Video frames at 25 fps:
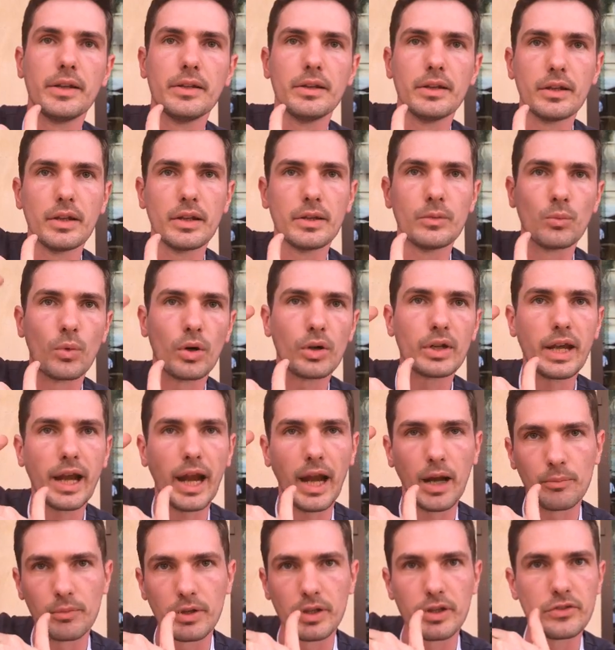and one
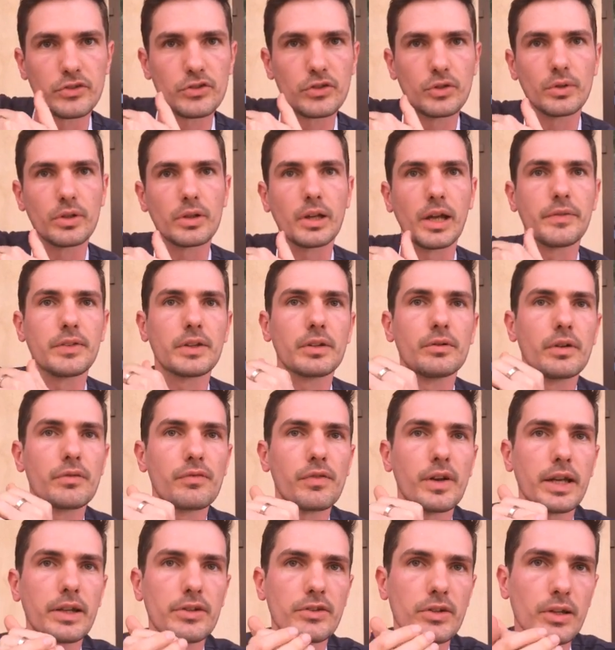camera is shooting at the
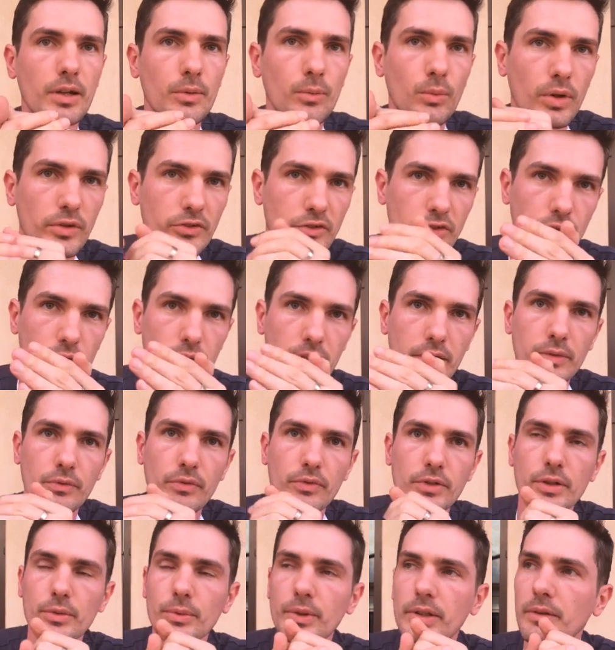reflection and one
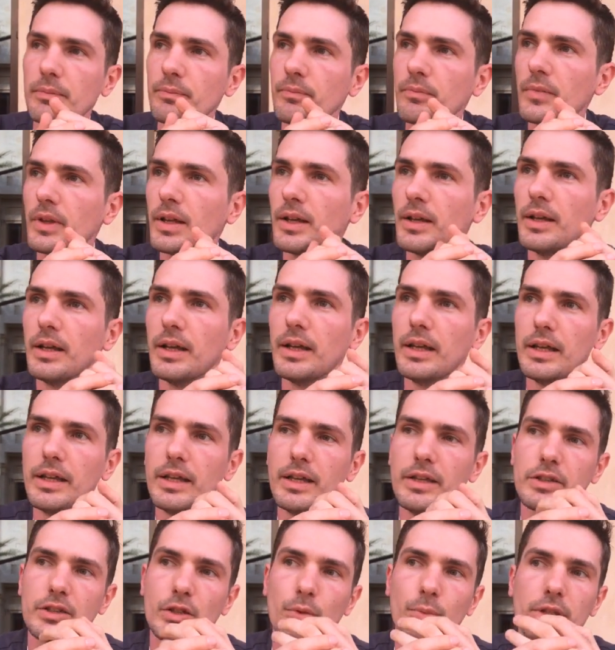shooting through it.
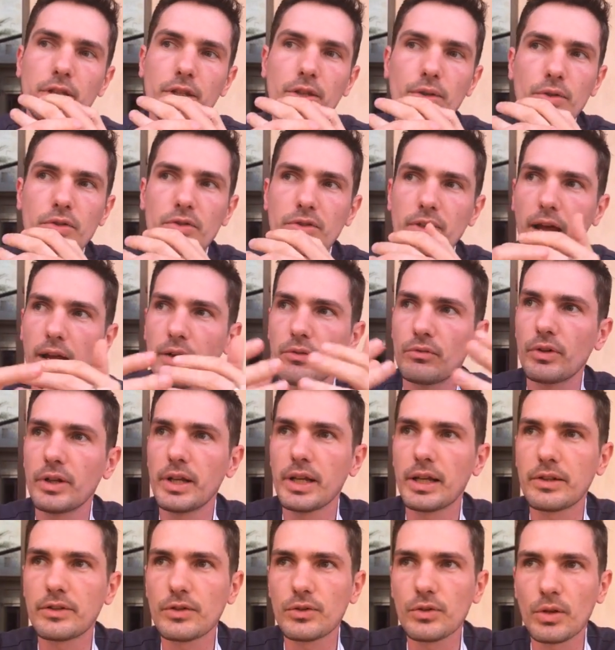So we used that
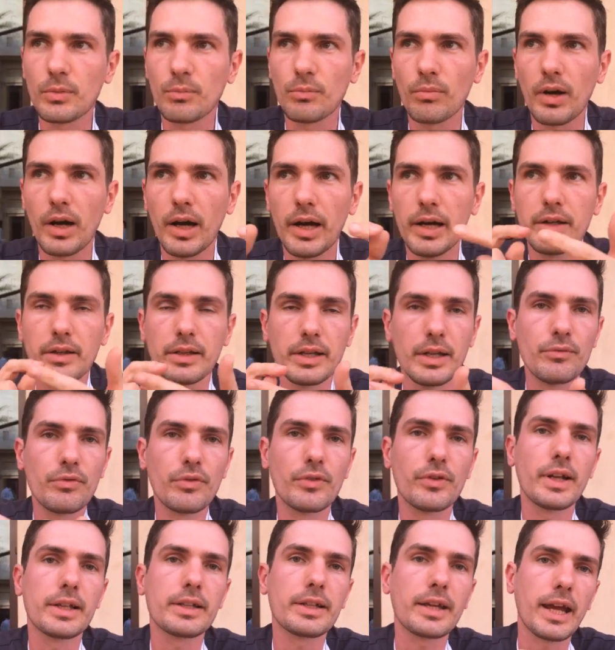rig to combine an
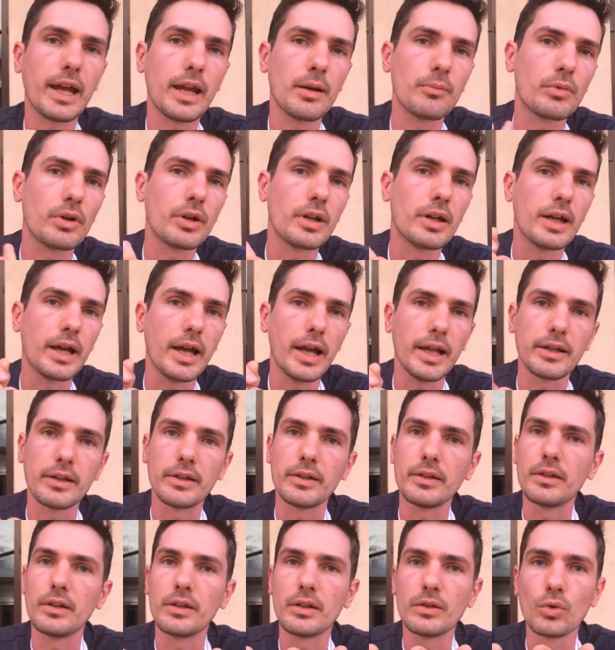infrared camera
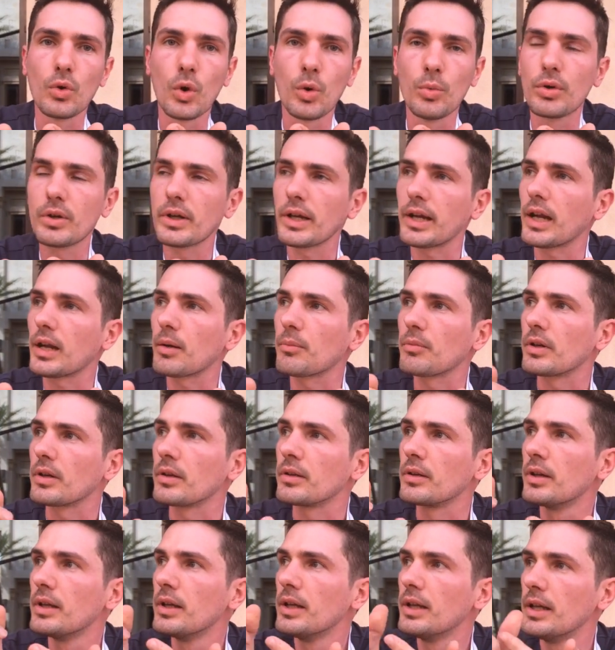and a normal
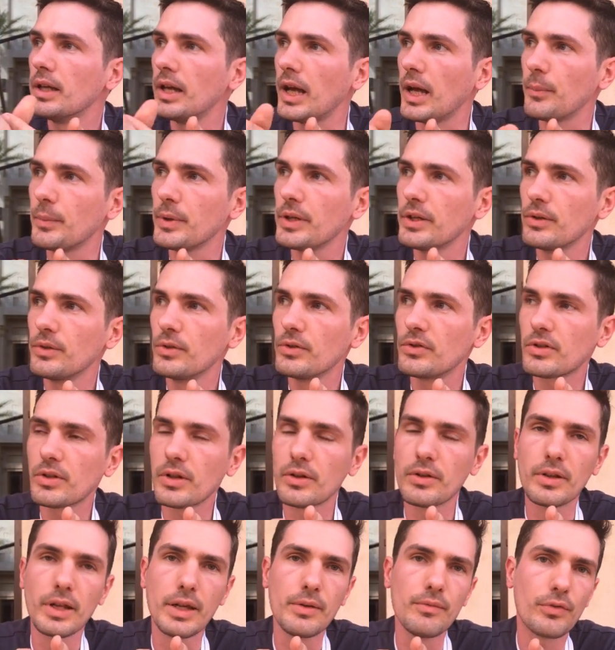camera. And we
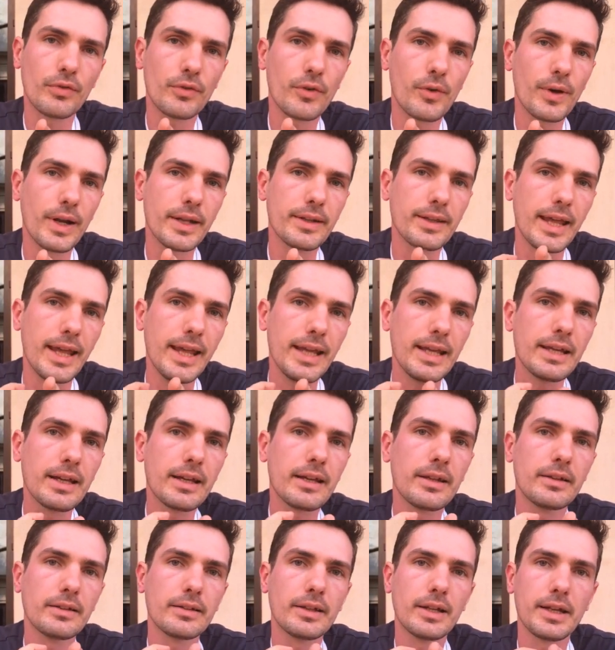used an infrared
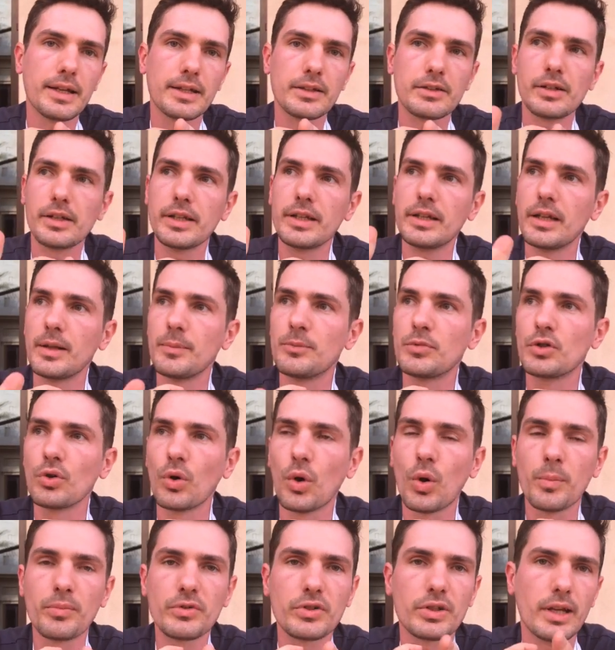ink that actually
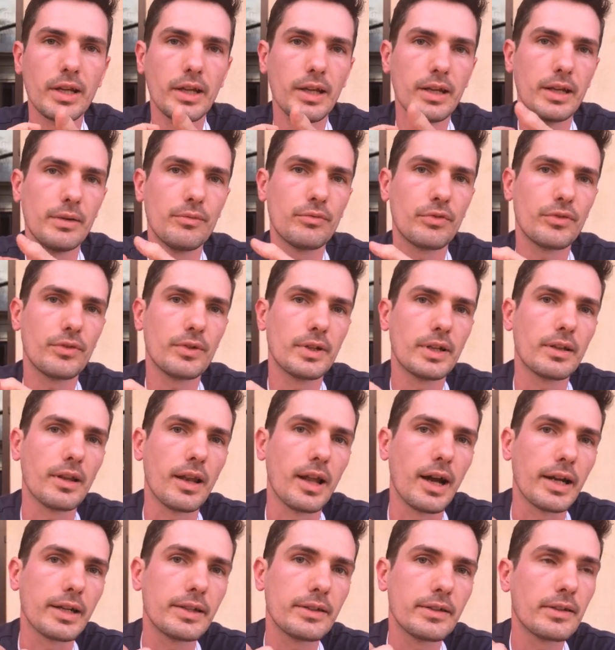absorbs
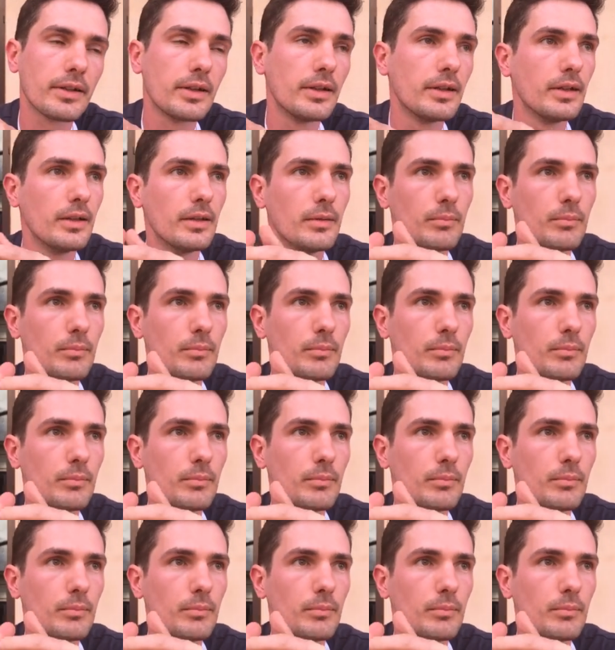infrared light,